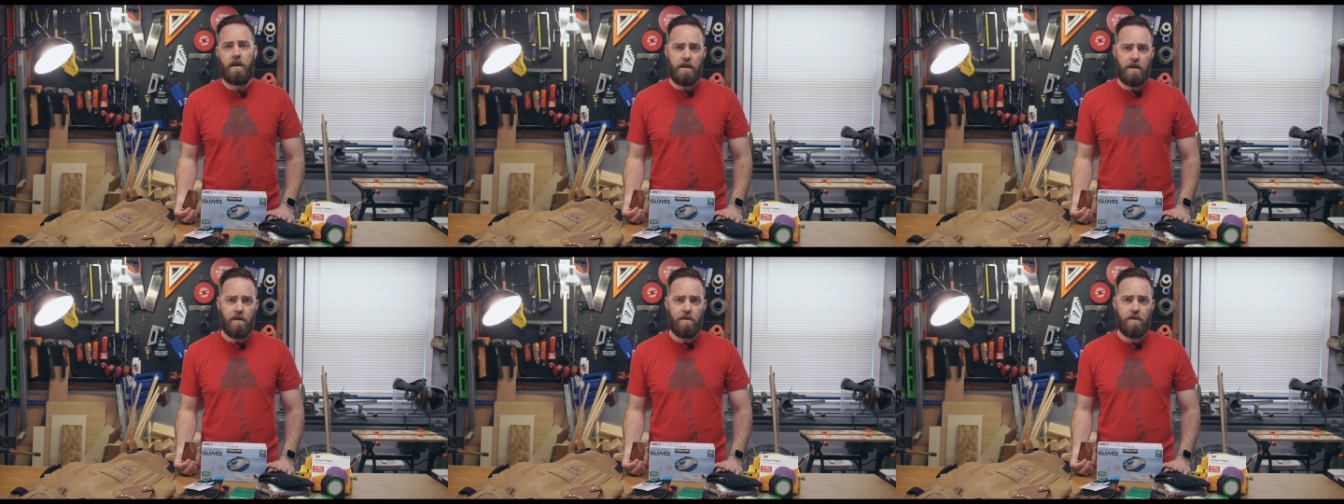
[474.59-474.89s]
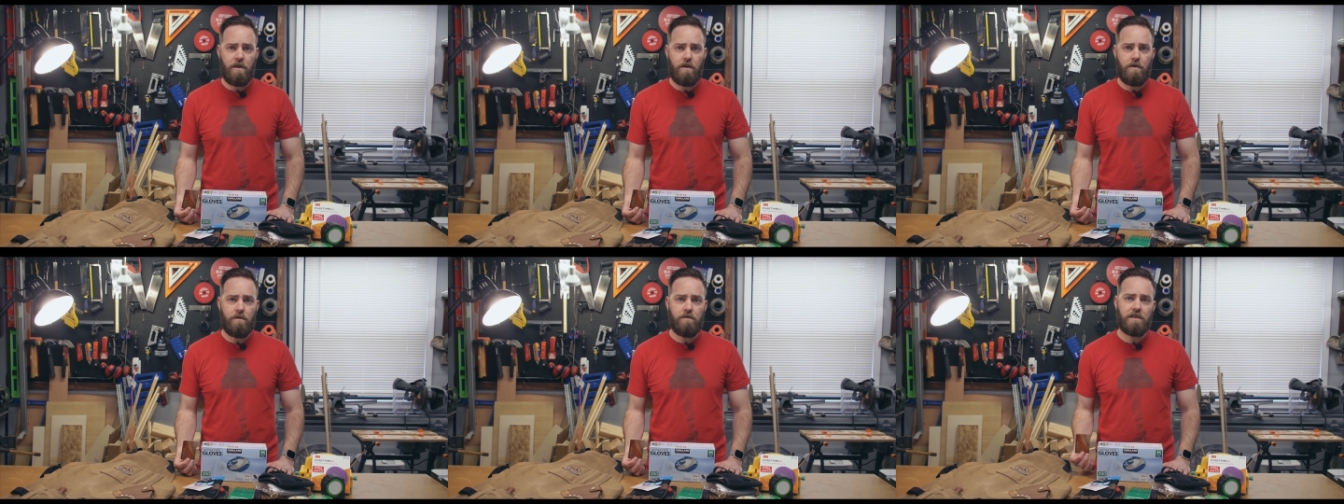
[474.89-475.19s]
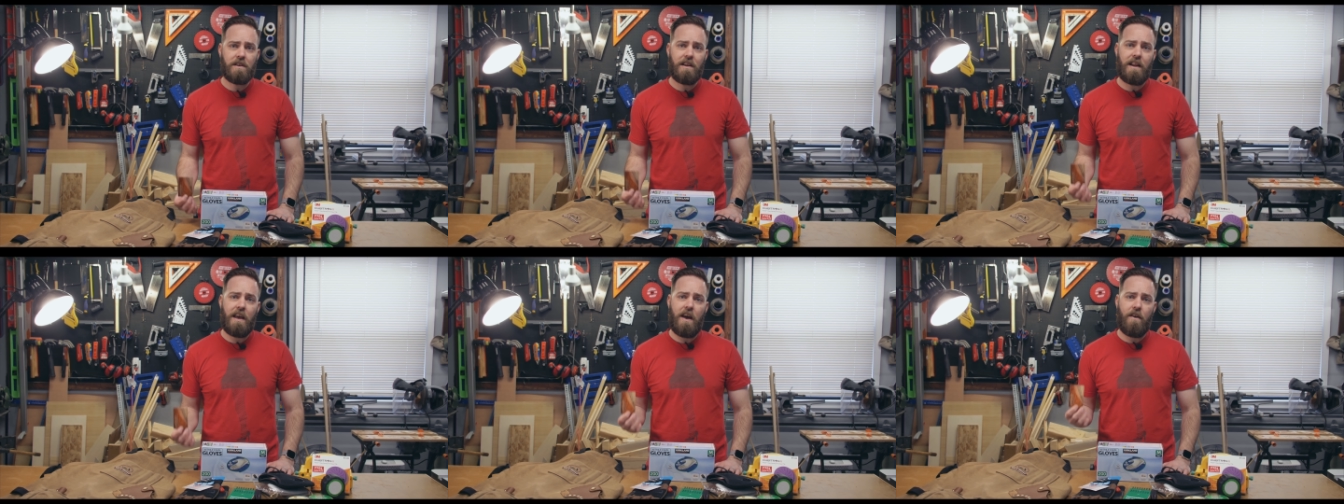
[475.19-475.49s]
near you is
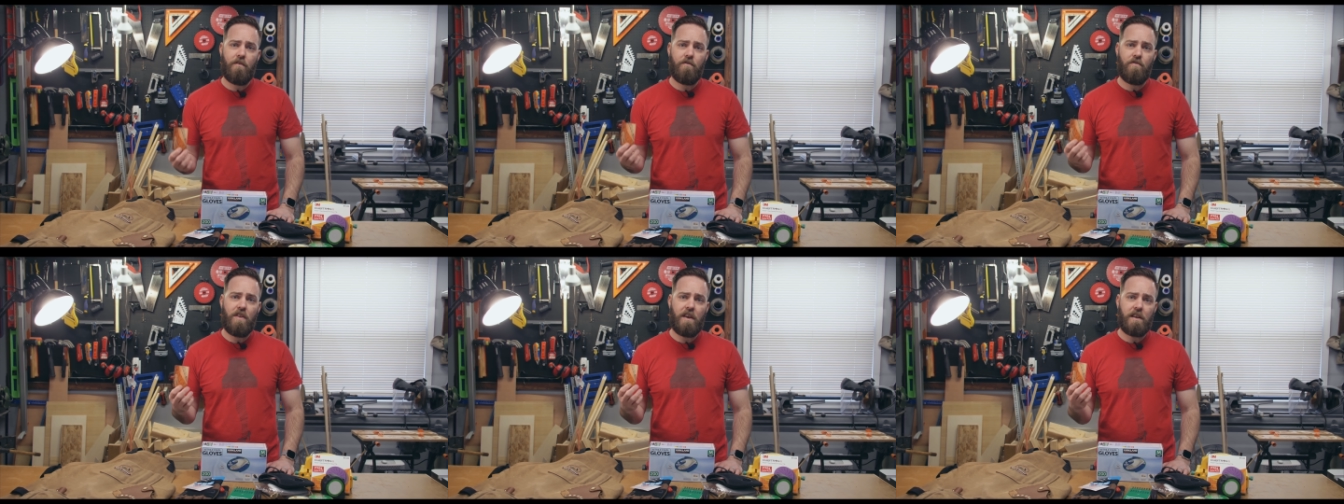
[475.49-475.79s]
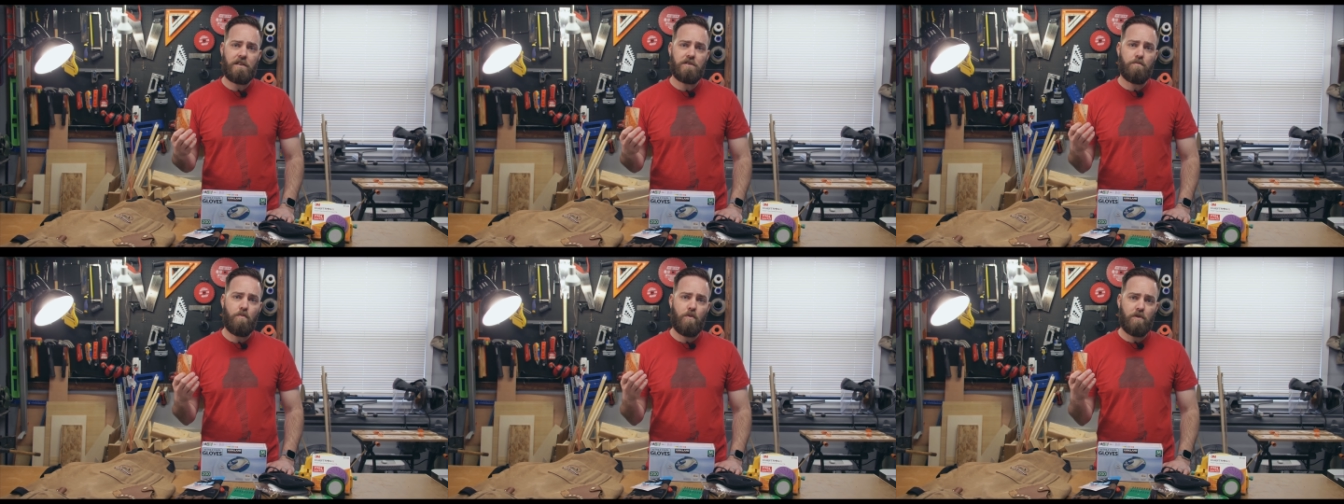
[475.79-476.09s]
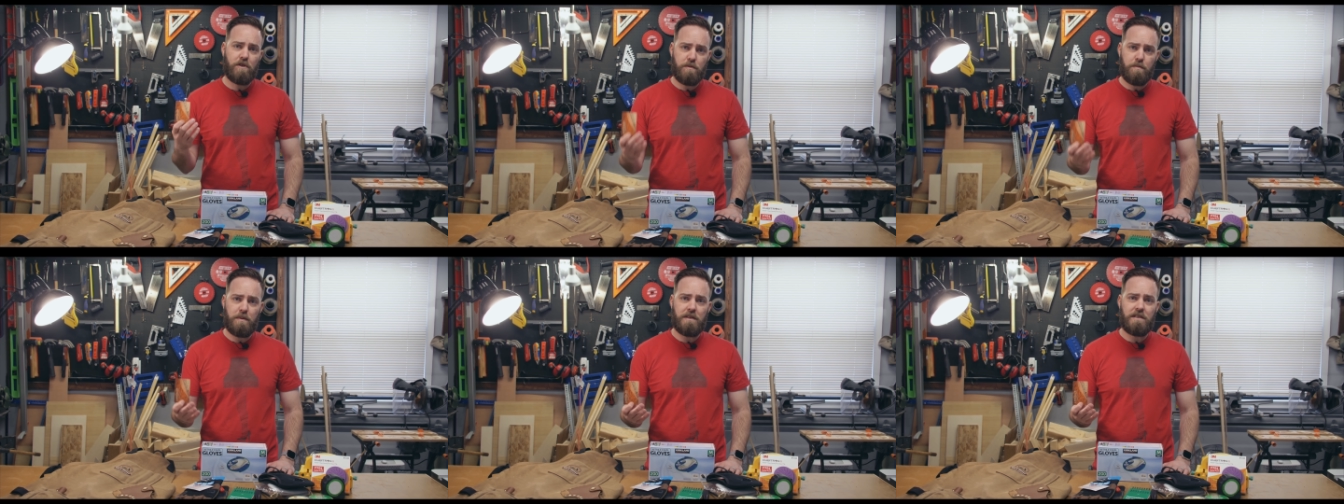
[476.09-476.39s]
going to have things
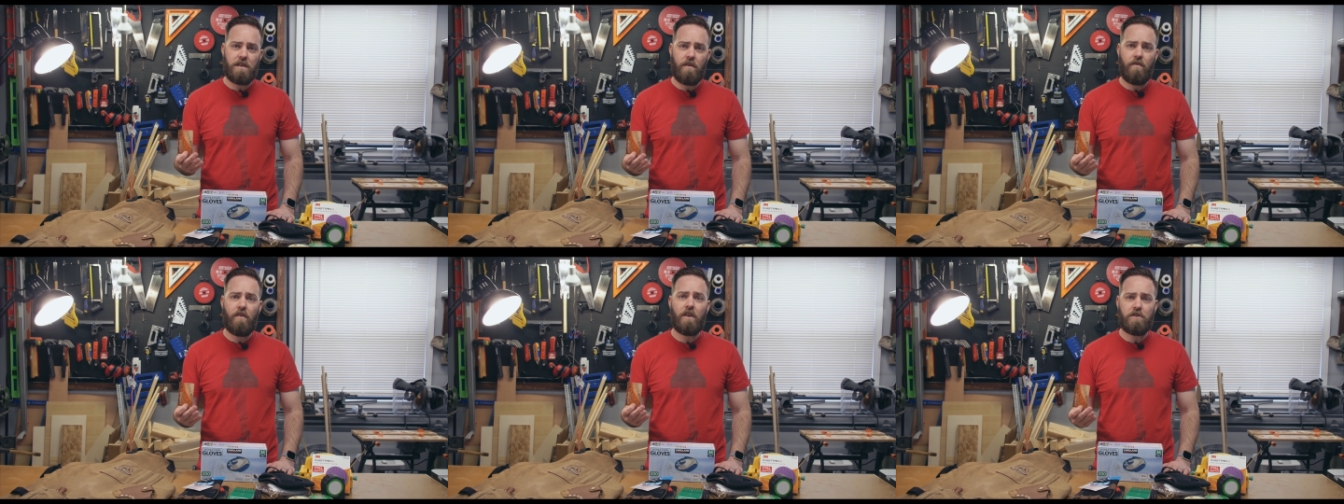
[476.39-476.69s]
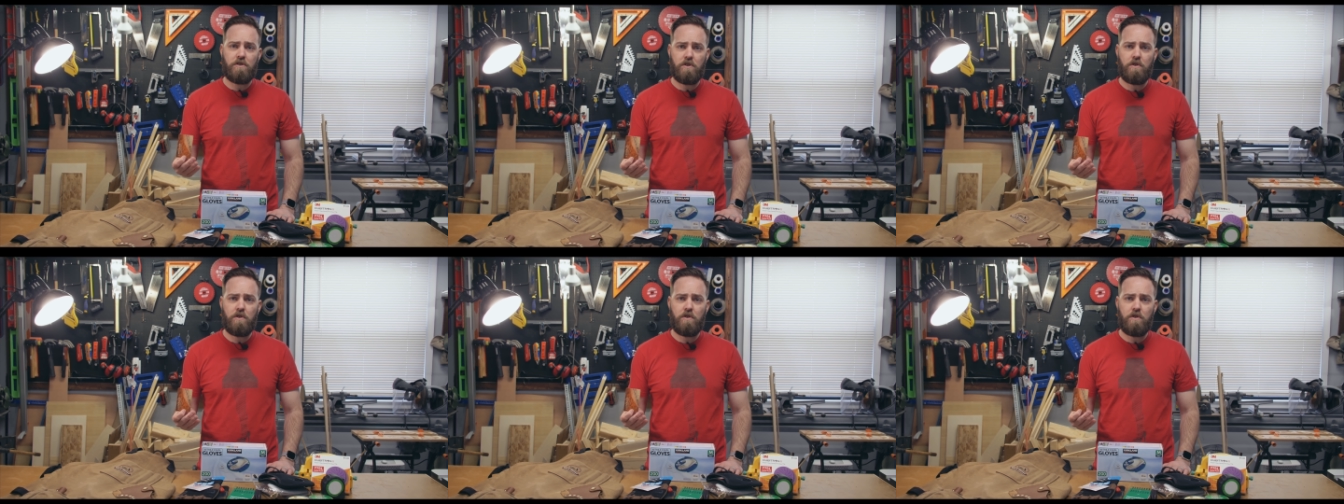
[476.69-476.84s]
more specific